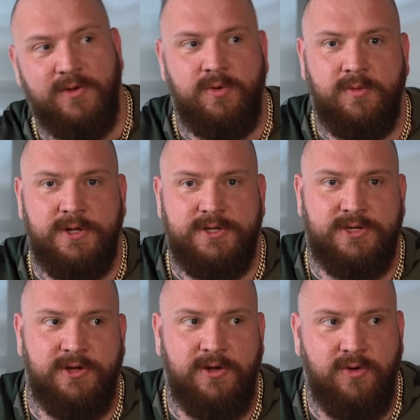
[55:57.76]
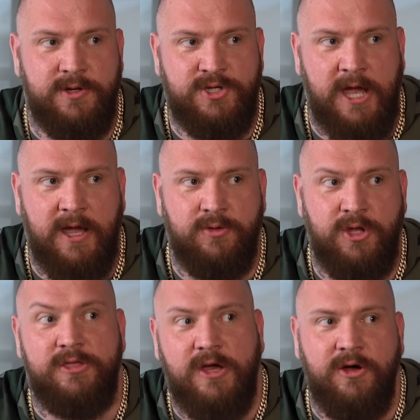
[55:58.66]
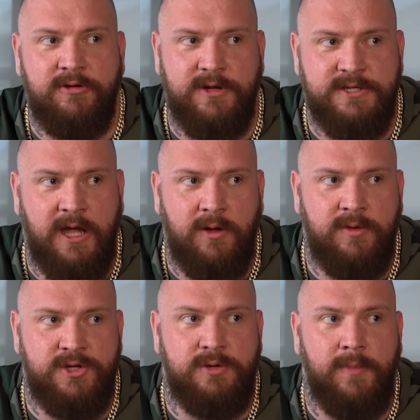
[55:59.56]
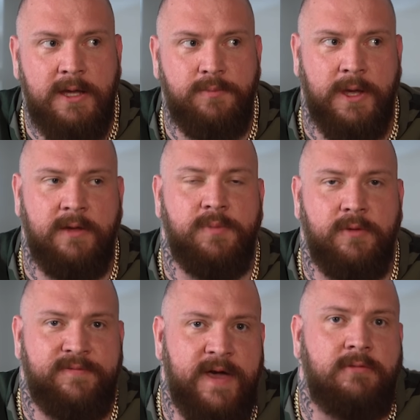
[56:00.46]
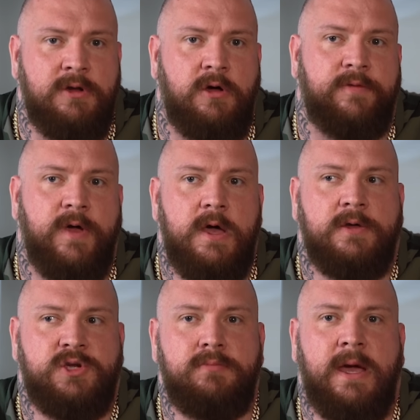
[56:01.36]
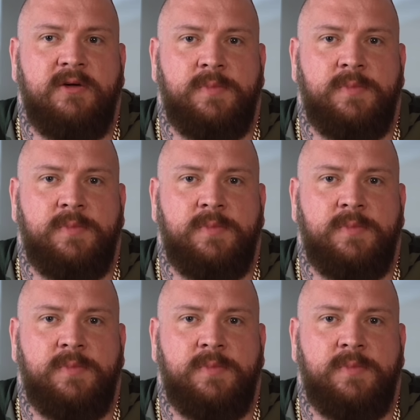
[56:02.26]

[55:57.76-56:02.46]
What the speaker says: we're just going to go and check out the other countries now where she might be. But fair enough, she might